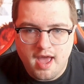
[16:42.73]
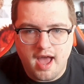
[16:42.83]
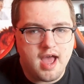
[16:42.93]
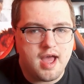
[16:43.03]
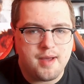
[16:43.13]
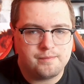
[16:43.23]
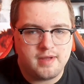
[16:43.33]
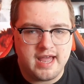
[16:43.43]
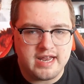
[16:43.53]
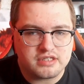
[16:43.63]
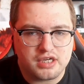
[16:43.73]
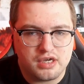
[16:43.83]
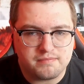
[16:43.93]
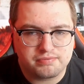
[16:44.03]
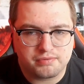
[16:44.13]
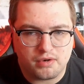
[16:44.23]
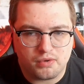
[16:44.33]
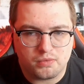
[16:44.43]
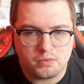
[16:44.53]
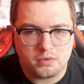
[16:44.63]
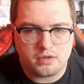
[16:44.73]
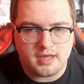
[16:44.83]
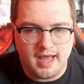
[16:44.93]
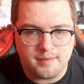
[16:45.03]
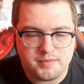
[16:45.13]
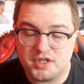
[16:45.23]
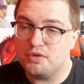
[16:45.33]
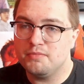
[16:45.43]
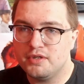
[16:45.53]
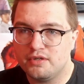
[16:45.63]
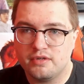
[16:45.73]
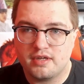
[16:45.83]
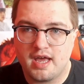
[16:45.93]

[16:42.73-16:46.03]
and her pro-human